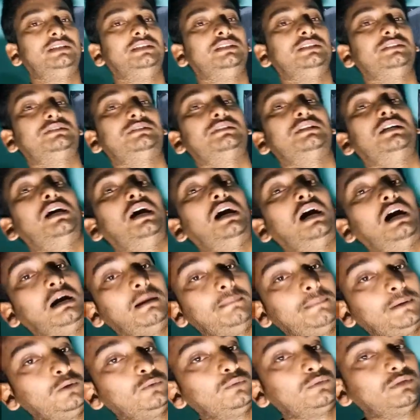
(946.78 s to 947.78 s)
things
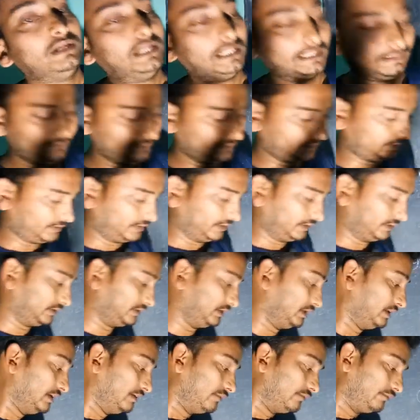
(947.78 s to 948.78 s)
about
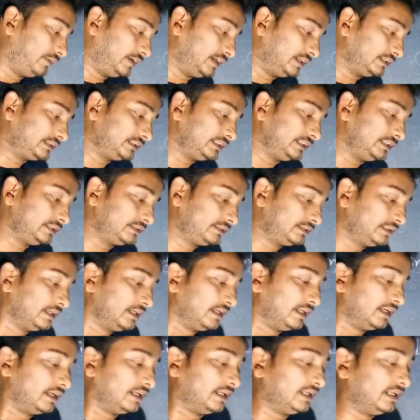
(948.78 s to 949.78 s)
linguistics. First
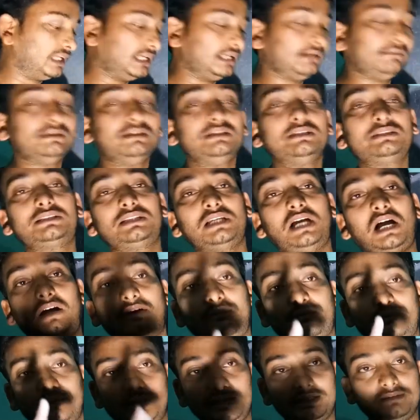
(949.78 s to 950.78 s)
is levels
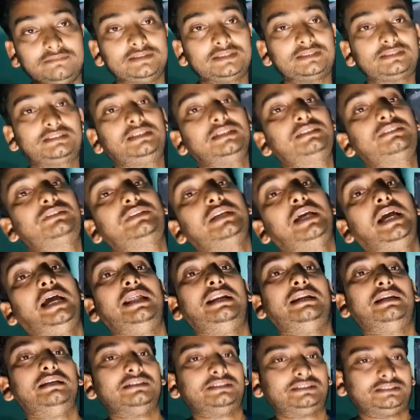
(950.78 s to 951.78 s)
of linguistics
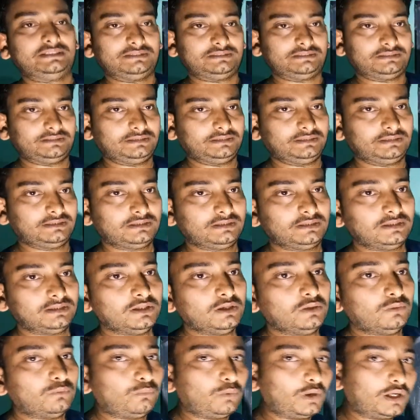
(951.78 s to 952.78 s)
analysis.
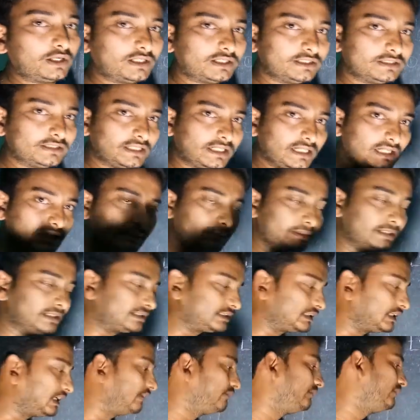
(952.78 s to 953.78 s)
What are the
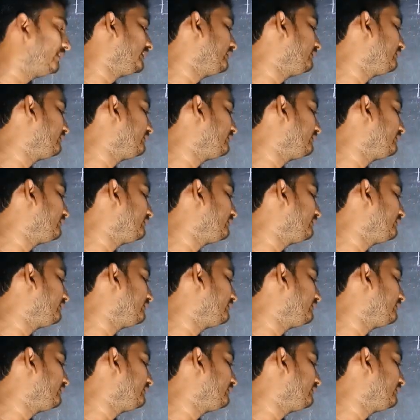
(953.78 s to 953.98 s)
levels of